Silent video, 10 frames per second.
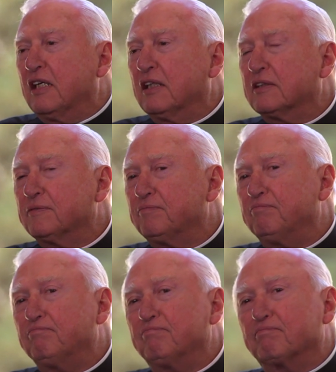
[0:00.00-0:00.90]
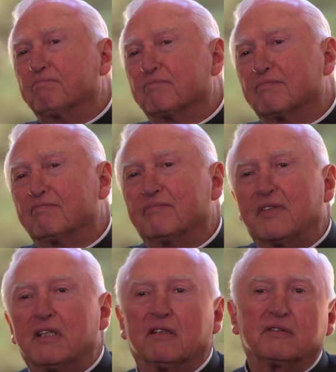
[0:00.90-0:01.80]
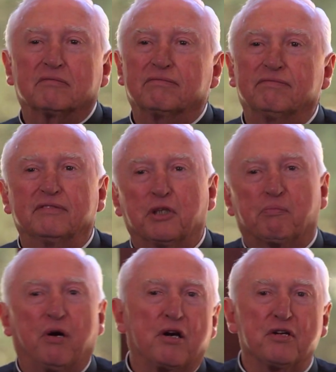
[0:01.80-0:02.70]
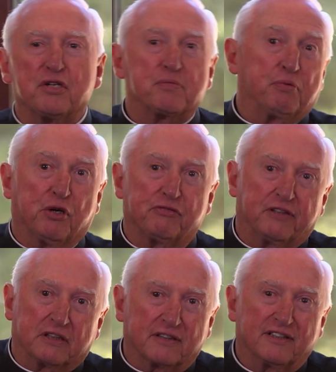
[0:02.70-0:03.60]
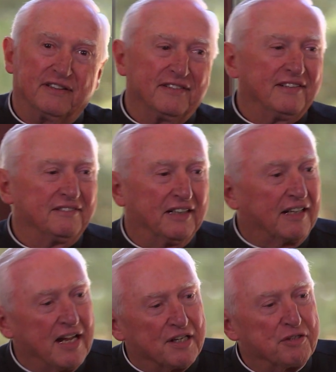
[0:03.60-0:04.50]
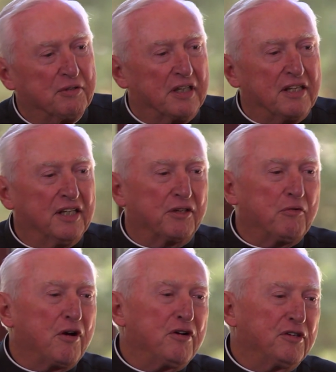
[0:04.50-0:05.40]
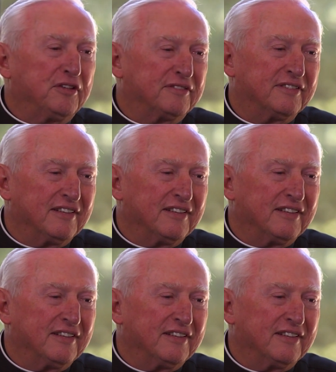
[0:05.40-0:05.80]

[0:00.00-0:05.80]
You know, your partner's perfect. They can't do anything wrong.